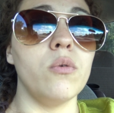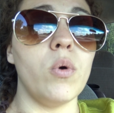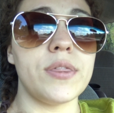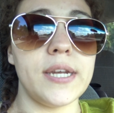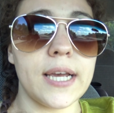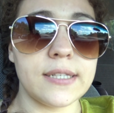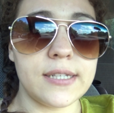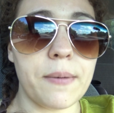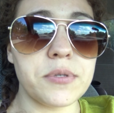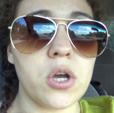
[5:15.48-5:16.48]
what the next
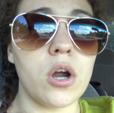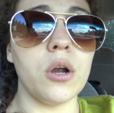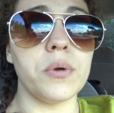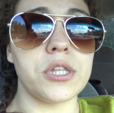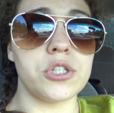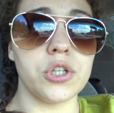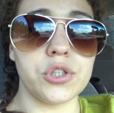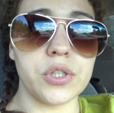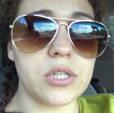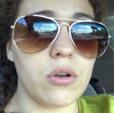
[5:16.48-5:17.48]
steps are, what the
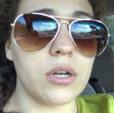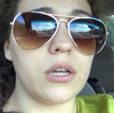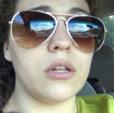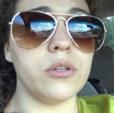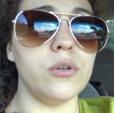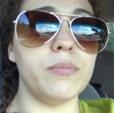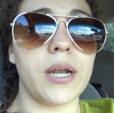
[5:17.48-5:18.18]
surgery is all going to include,